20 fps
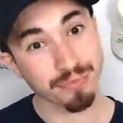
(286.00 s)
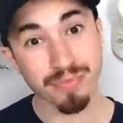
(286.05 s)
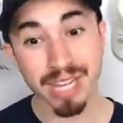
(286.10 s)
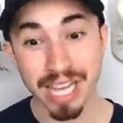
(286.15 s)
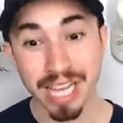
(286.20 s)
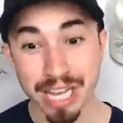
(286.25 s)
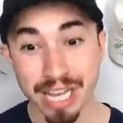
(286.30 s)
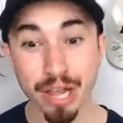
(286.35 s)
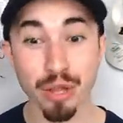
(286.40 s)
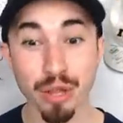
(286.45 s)

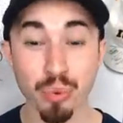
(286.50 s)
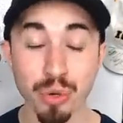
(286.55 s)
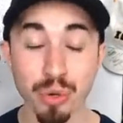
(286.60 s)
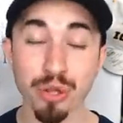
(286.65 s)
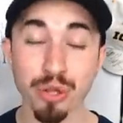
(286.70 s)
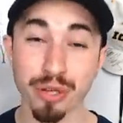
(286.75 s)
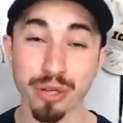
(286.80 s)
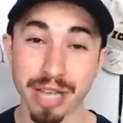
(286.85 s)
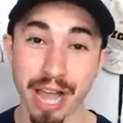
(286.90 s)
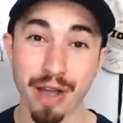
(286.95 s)
Another one to
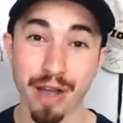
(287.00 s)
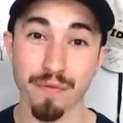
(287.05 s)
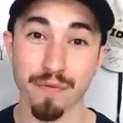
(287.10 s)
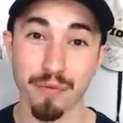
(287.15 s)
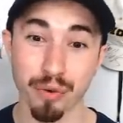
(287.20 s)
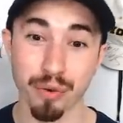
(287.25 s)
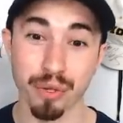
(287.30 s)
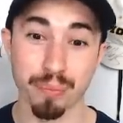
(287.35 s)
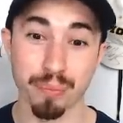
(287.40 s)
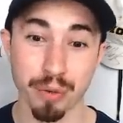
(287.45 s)
look out
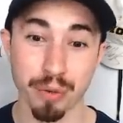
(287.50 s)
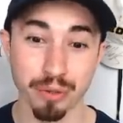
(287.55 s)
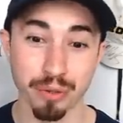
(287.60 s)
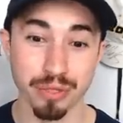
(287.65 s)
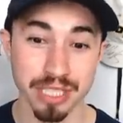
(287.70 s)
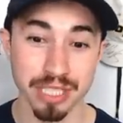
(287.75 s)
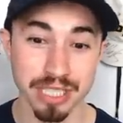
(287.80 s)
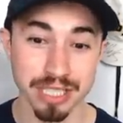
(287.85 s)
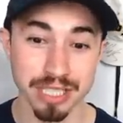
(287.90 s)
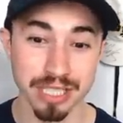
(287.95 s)
for in the
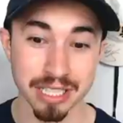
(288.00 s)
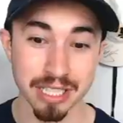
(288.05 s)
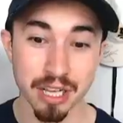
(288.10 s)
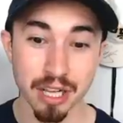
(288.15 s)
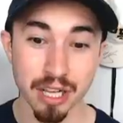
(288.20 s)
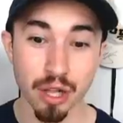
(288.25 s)
postseason.